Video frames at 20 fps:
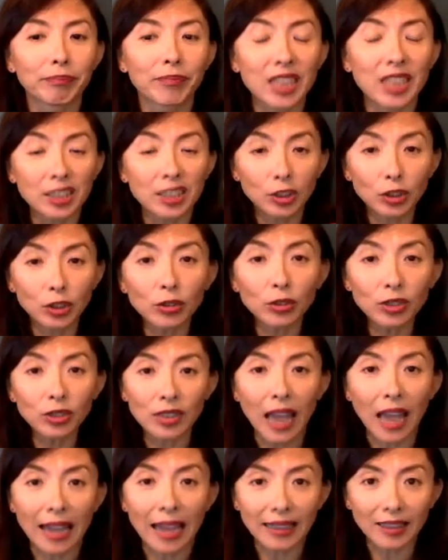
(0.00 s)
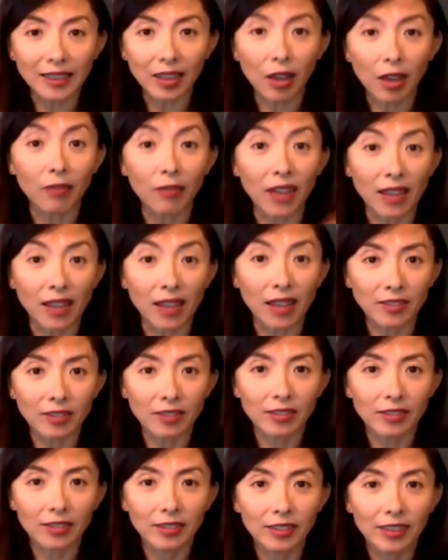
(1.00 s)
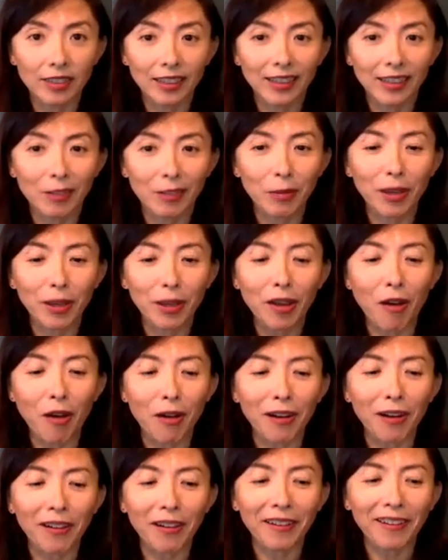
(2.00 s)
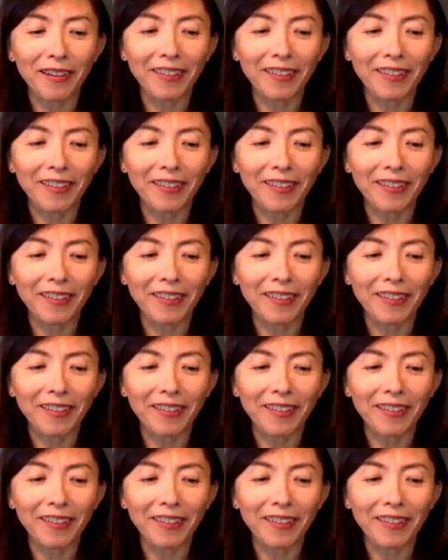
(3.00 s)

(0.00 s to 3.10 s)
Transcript: there's two sides of us. We are